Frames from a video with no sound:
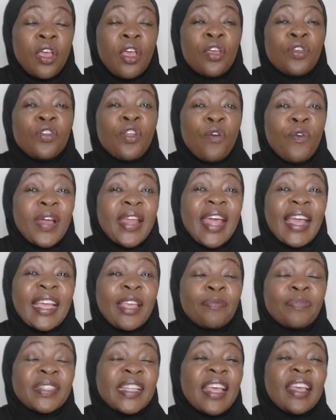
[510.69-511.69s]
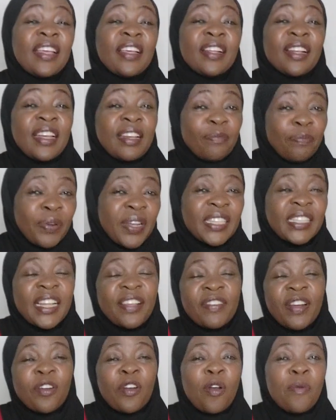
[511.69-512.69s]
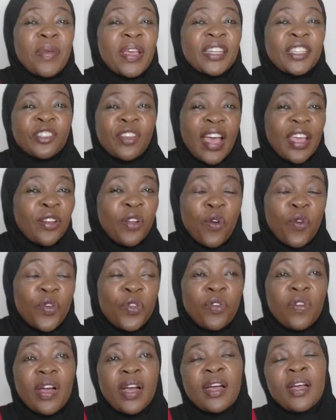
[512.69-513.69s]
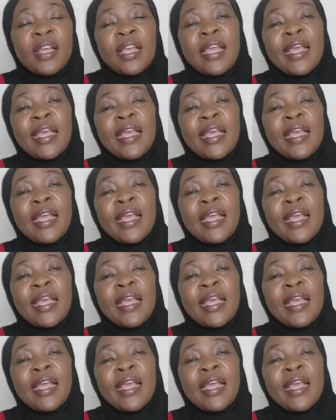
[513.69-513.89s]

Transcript: You know, when I keep saying, please leave a comment so I know who you are.